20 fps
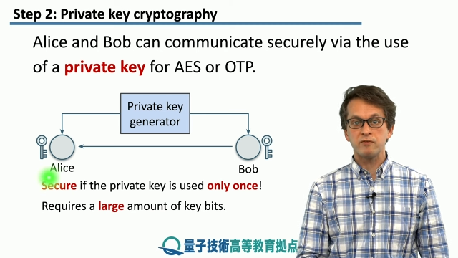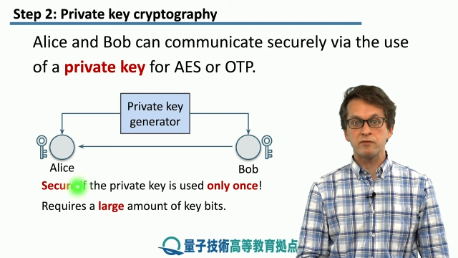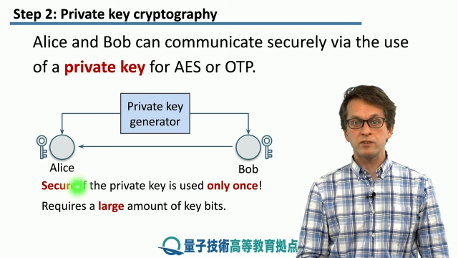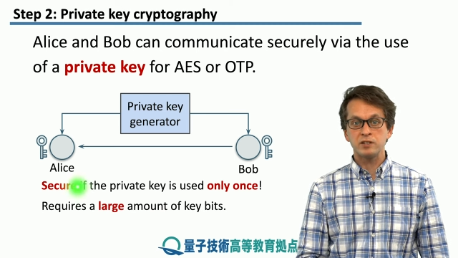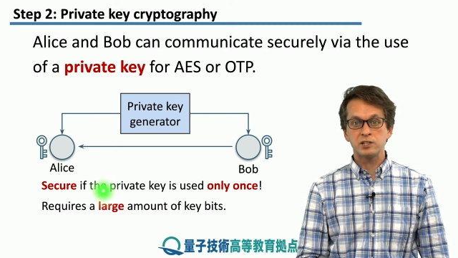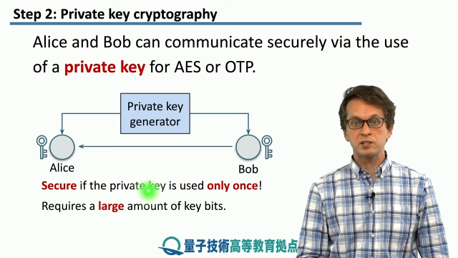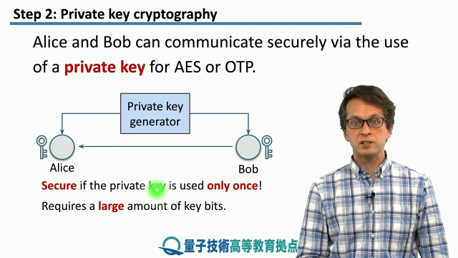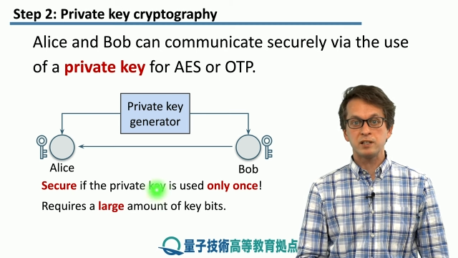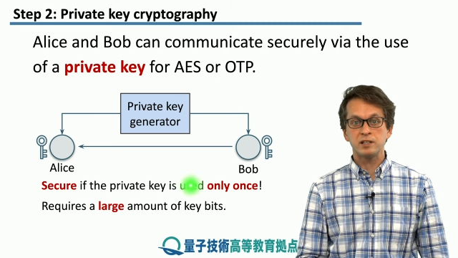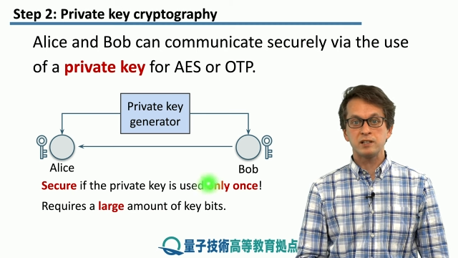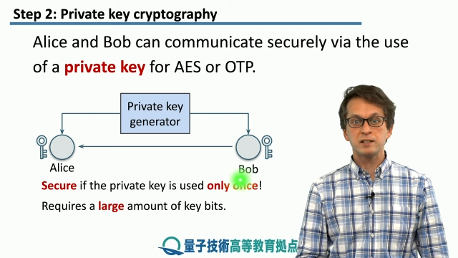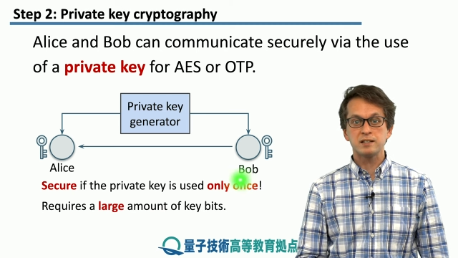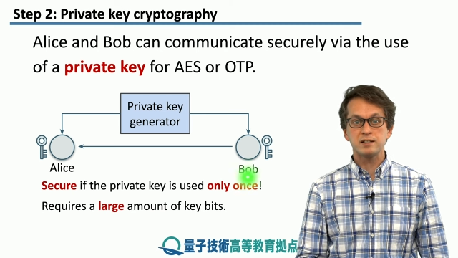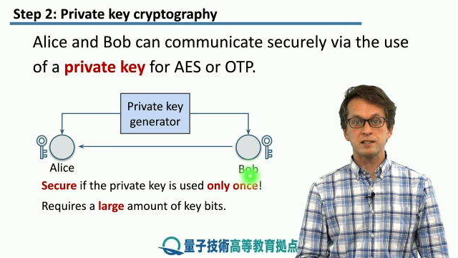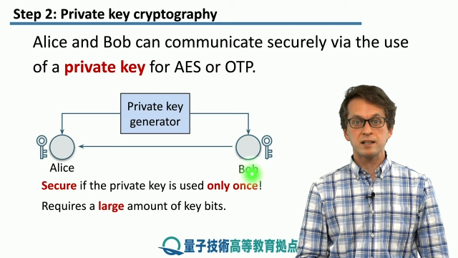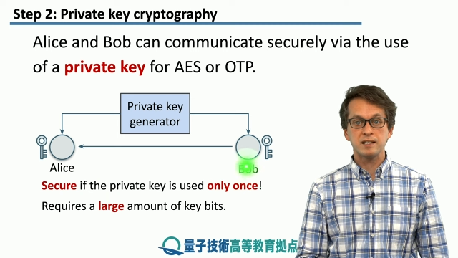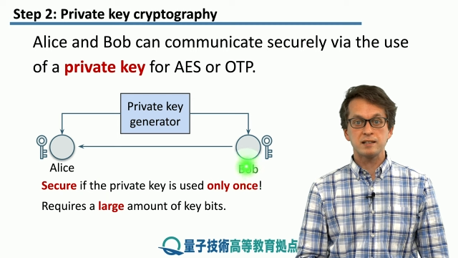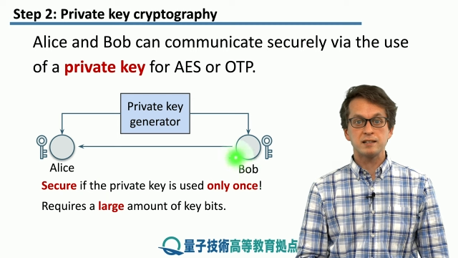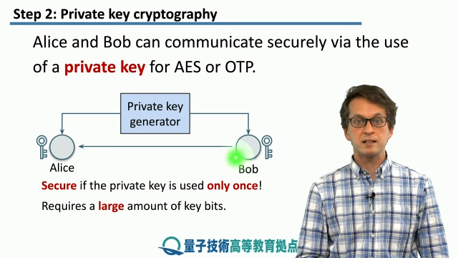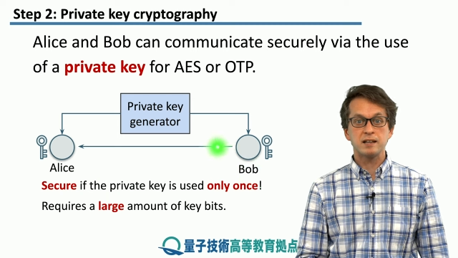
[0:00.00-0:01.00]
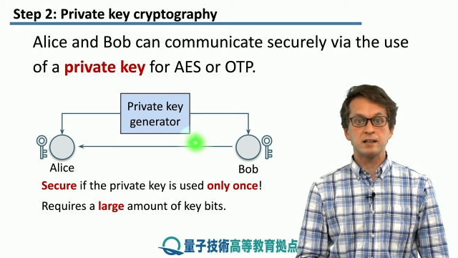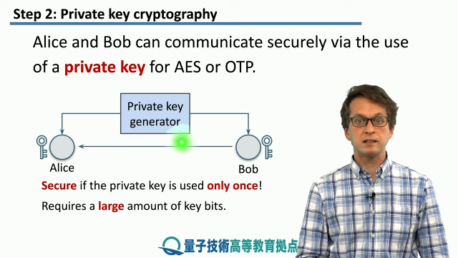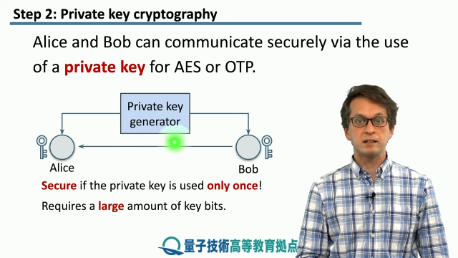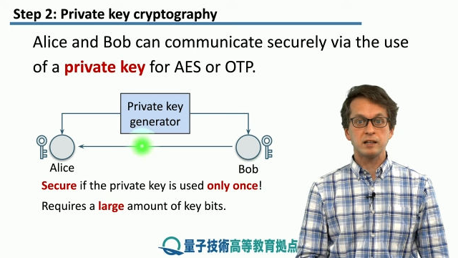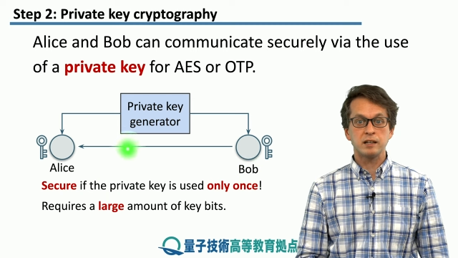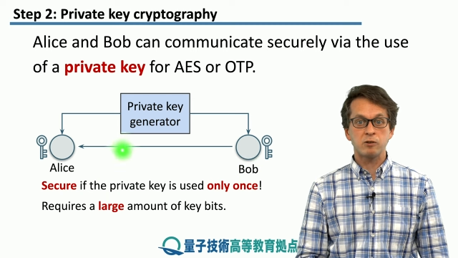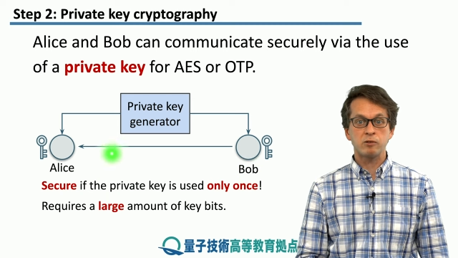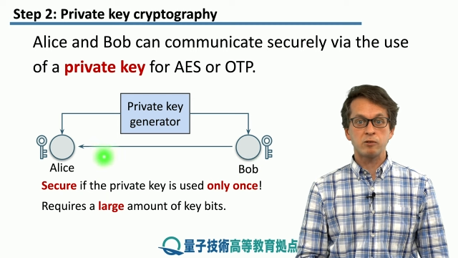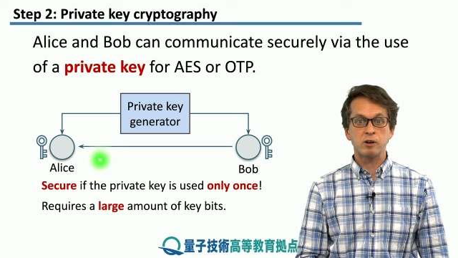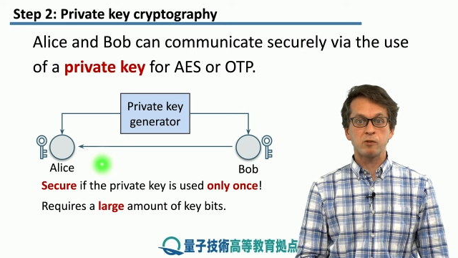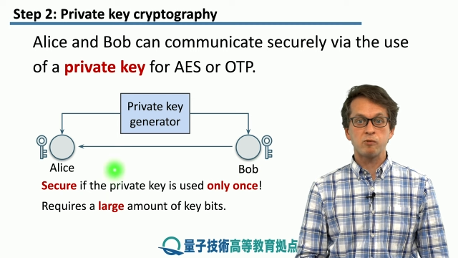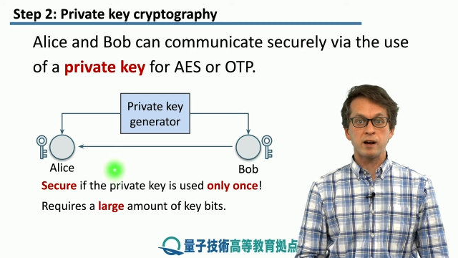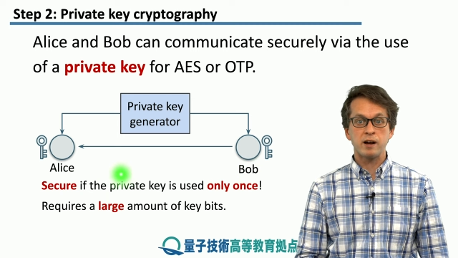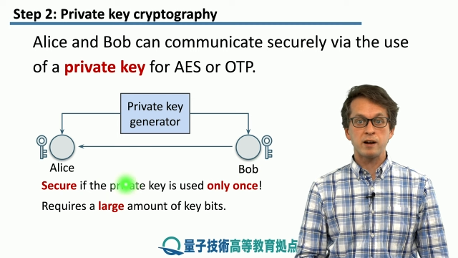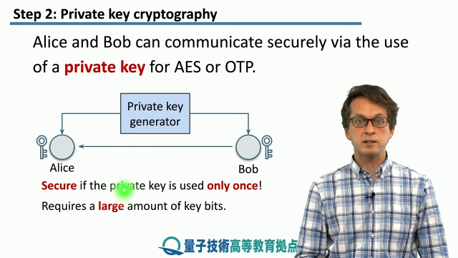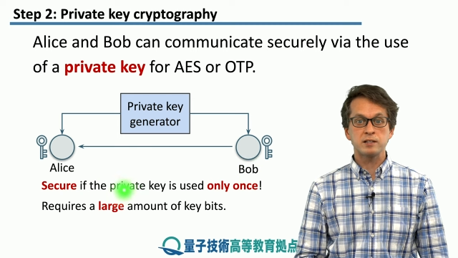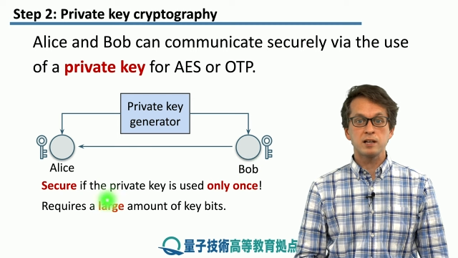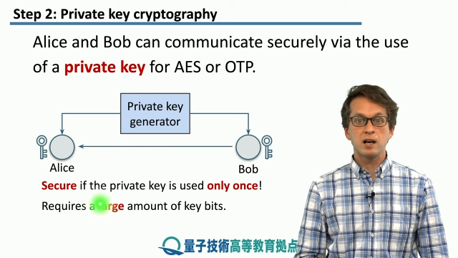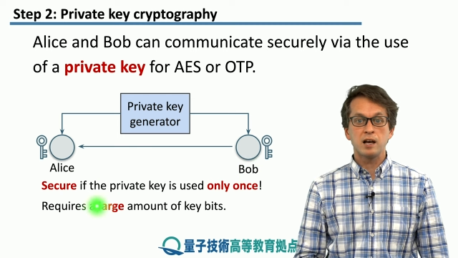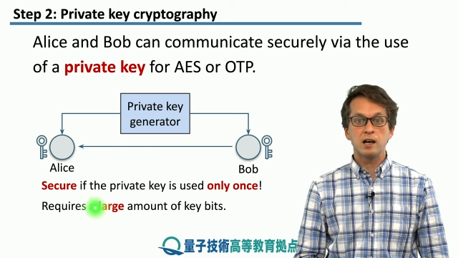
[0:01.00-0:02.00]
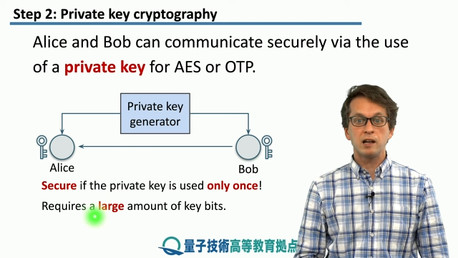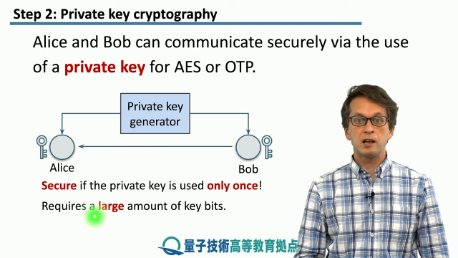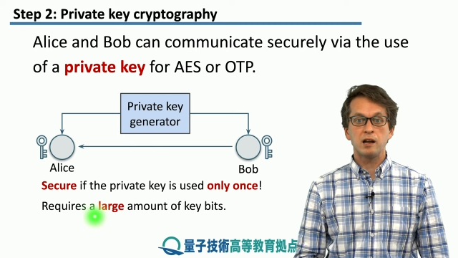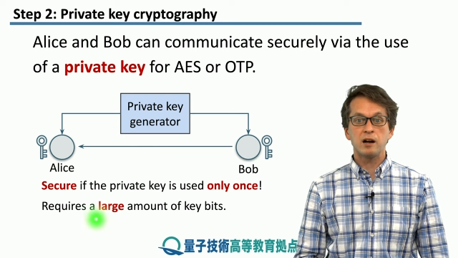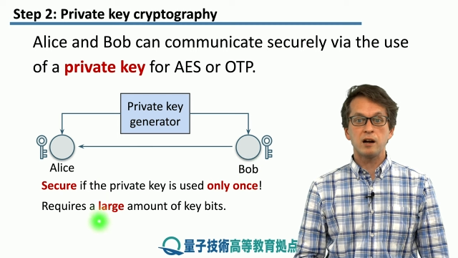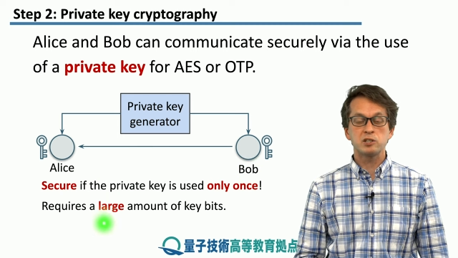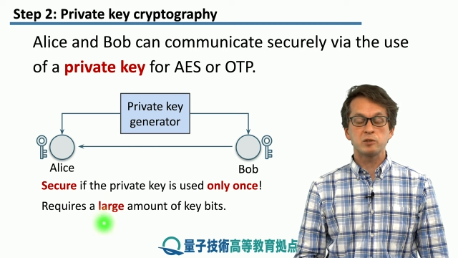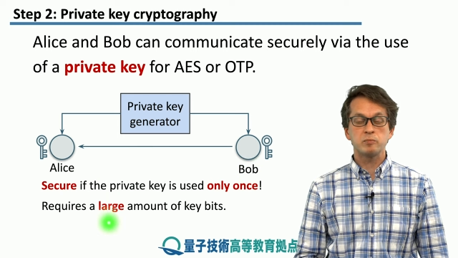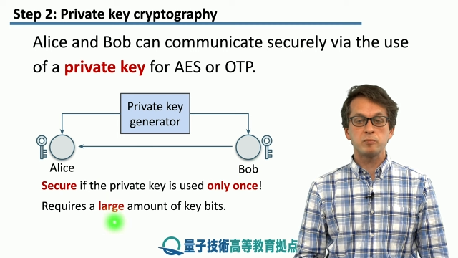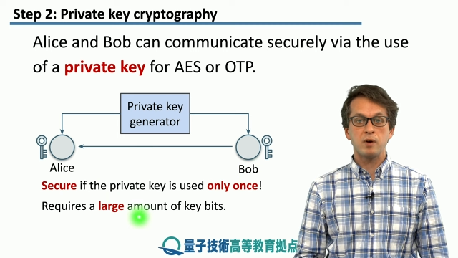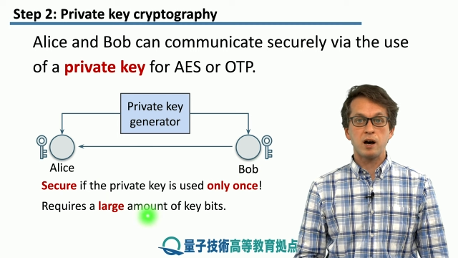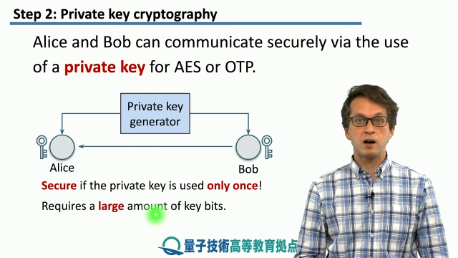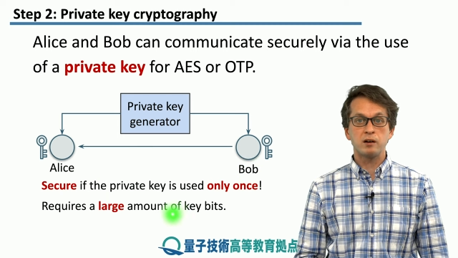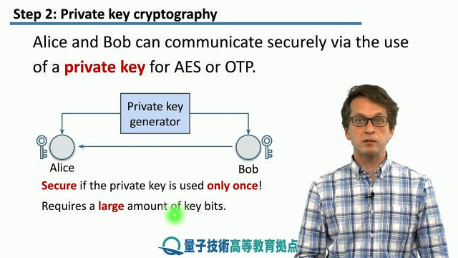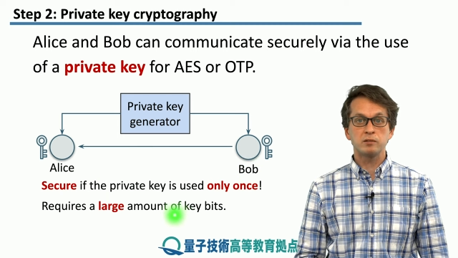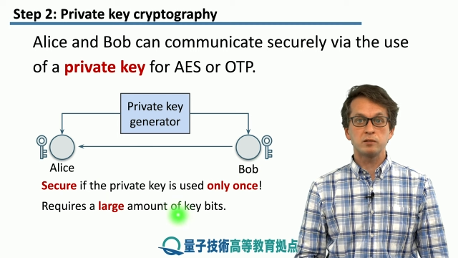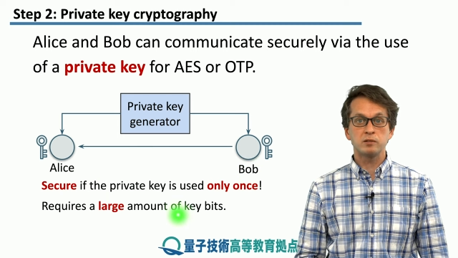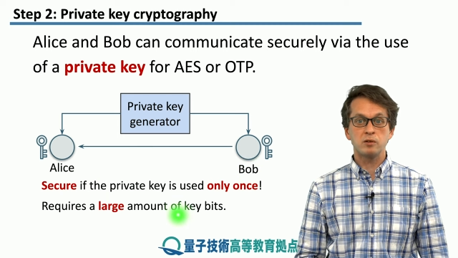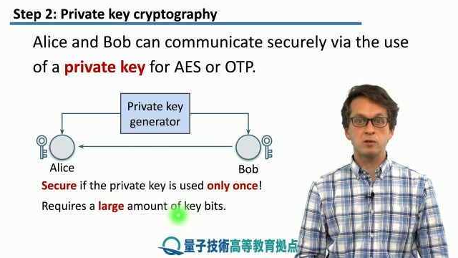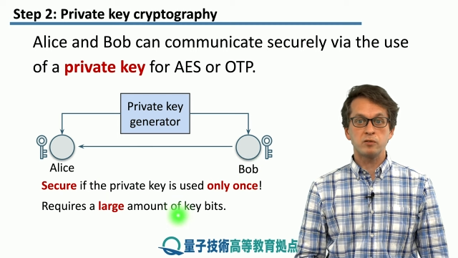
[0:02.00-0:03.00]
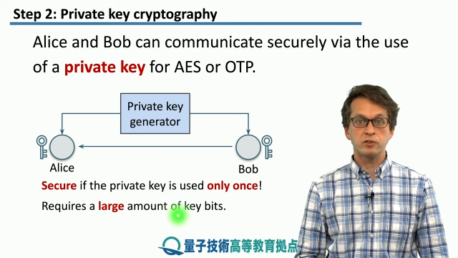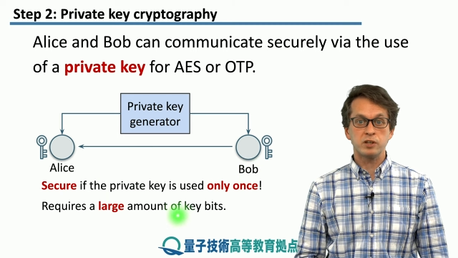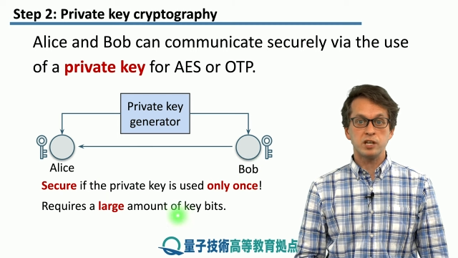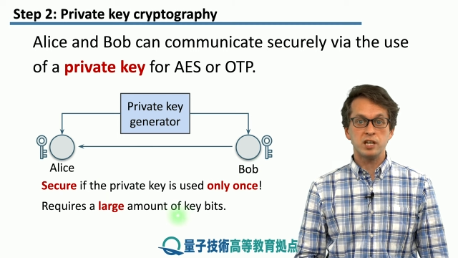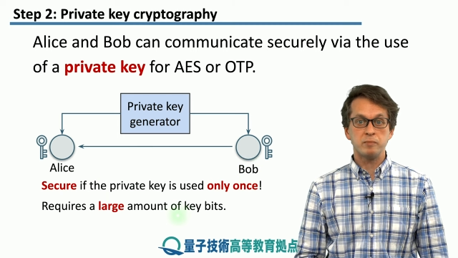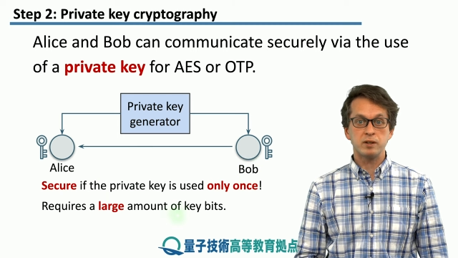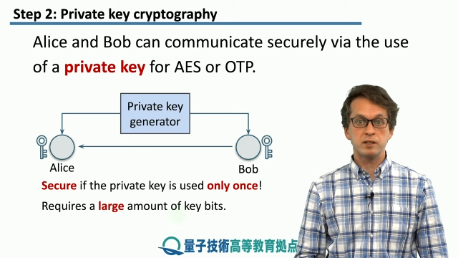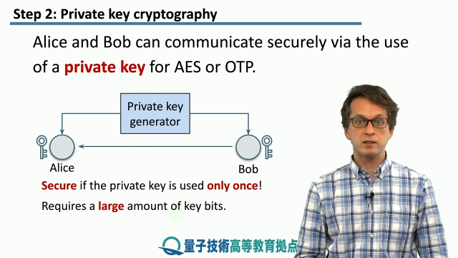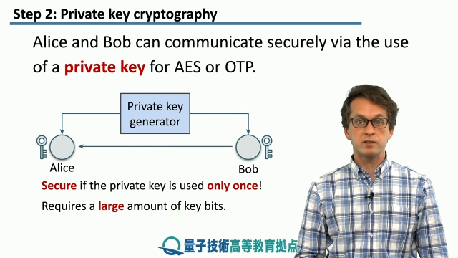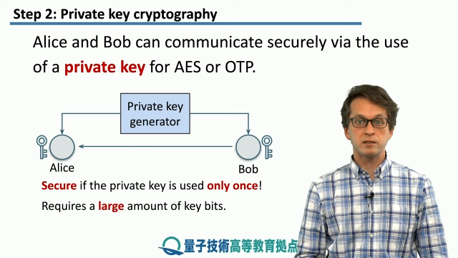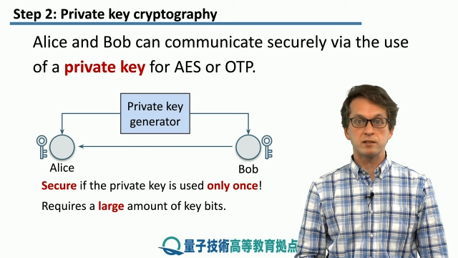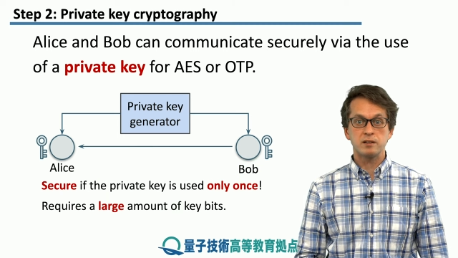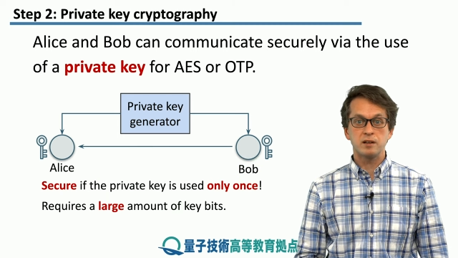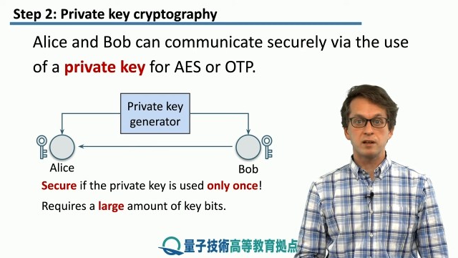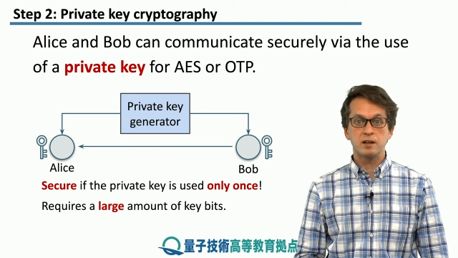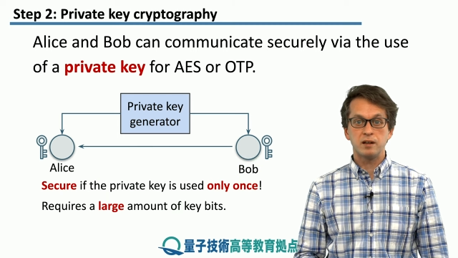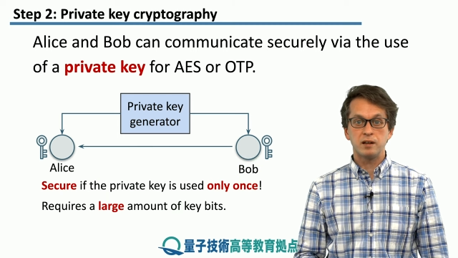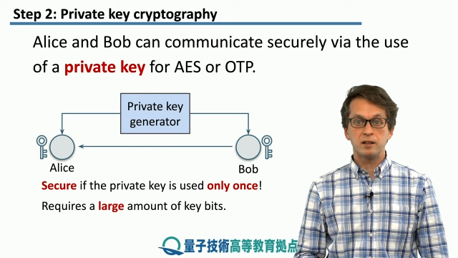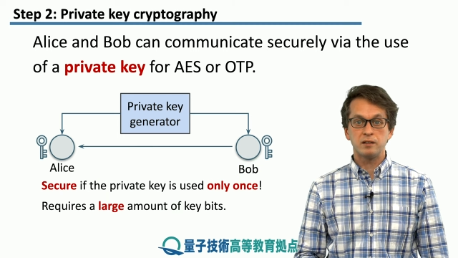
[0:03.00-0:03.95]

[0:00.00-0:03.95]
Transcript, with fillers: efficient in the sense that it requires large amount of key bits.